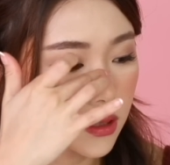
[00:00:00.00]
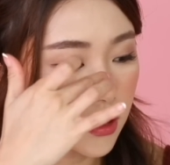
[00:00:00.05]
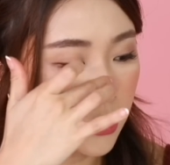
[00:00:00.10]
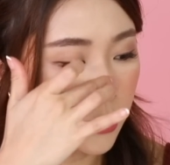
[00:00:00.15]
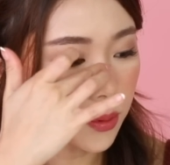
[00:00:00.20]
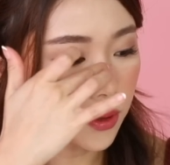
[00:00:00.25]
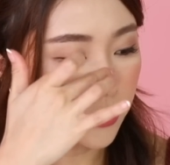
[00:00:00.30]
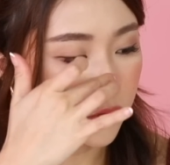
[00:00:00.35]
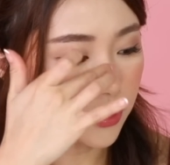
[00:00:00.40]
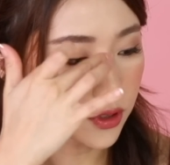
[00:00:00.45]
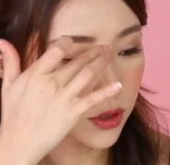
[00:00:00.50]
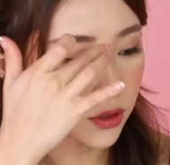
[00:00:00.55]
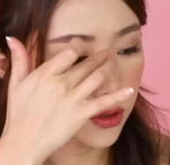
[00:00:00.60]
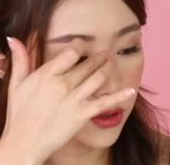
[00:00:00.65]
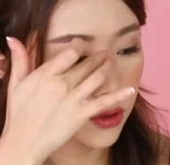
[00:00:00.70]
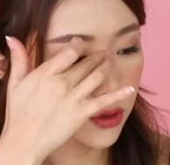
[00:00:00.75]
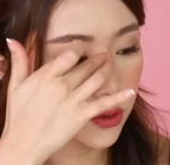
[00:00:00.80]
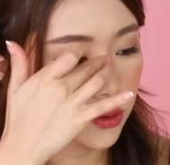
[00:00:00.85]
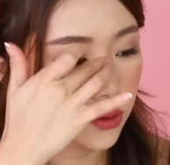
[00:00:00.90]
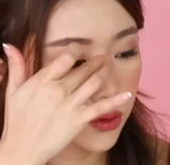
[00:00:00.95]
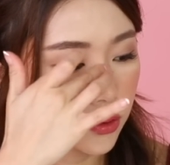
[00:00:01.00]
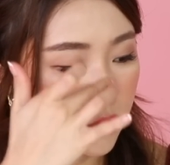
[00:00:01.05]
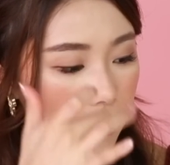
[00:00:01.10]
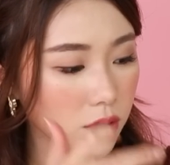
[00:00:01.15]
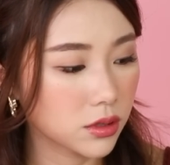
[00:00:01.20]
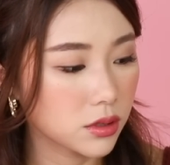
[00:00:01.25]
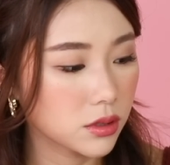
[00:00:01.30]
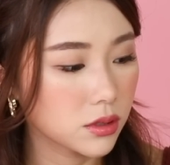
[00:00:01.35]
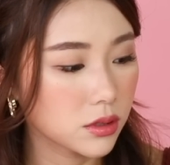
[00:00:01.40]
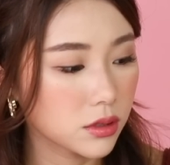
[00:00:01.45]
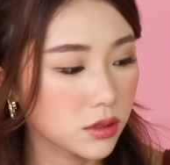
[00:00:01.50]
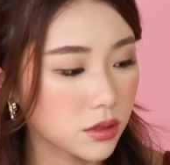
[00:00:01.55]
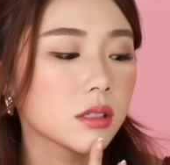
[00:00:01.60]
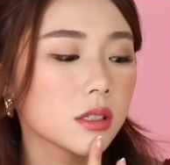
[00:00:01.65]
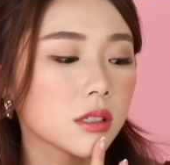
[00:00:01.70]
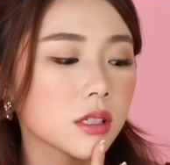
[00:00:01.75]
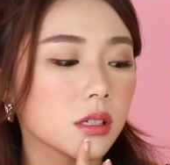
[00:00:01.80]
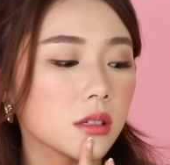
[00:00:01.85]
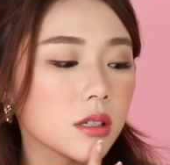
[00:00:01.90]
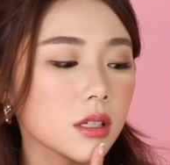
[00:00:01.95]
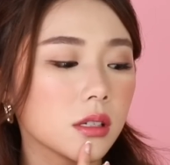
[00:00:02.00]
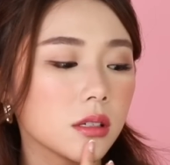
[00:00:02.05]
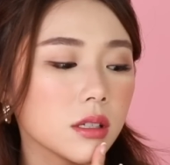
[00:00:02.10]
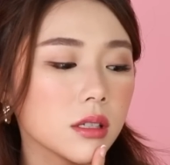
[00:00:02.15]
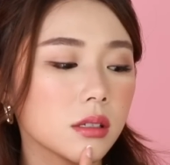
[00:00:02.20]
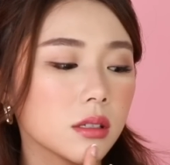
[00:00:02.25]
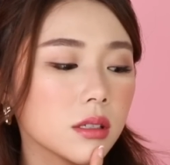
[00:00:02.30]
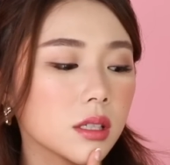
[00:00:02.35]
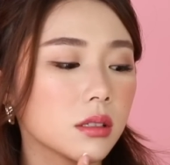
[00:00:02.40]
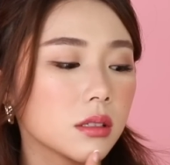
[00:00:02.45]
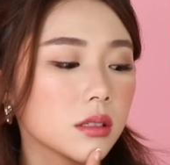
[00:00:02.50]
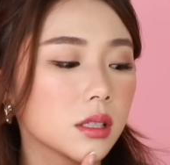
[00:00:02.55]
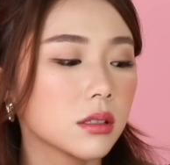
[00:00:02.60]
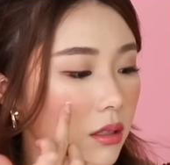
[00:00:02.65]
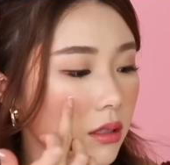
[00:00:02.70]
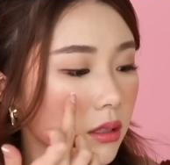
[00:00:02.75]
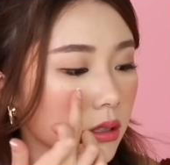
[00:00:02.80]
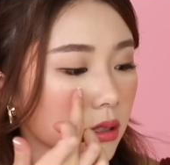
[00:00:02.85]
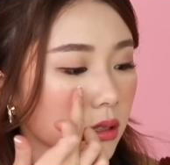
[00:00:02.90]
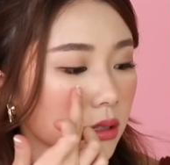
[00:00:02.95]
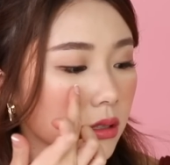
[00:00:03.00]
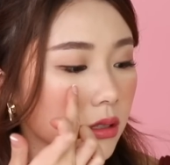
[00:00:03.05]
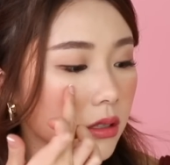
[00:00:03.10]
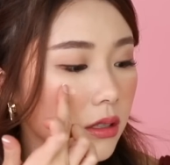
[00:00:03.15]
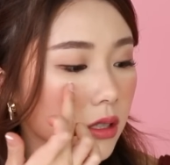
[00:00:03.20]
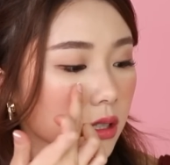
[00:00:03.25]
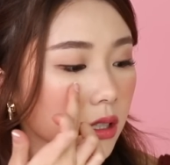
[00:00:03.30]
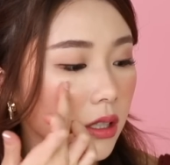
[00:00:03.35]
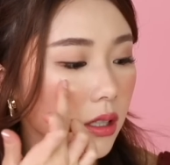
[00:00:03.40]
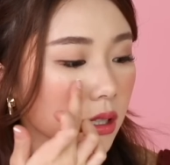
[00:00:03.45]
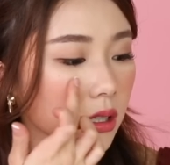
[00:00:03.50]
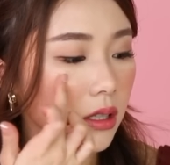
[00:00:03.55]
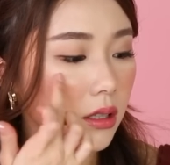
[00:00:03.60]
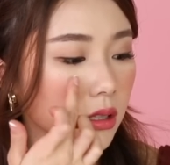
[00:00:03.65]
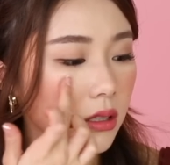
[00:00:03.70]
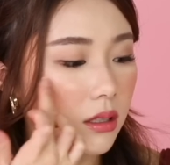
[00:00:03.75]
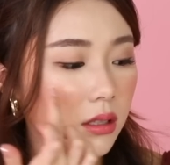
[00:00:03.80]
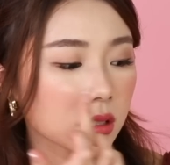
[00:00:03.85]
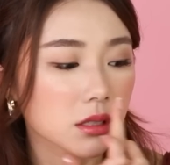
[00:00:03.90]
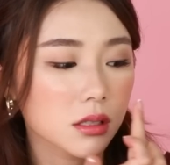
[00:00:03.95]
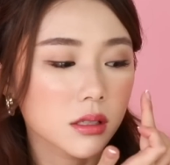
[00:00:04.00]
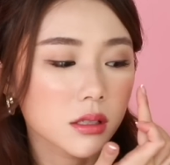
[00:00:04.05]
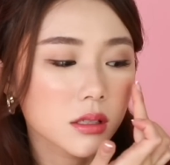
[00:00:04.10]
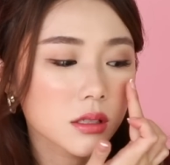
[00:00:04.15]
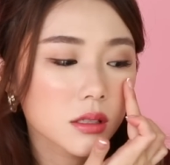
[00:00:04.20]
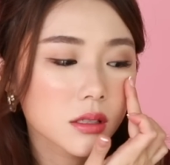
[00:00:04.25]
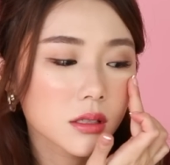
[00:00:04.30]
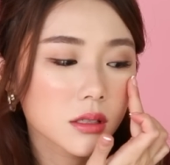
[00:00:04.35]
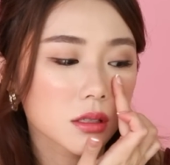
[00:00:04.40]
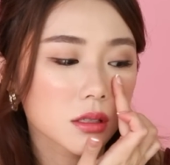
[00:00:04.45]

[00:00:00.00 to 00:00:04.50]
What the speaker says: Tip of the nose, chin, cheeks.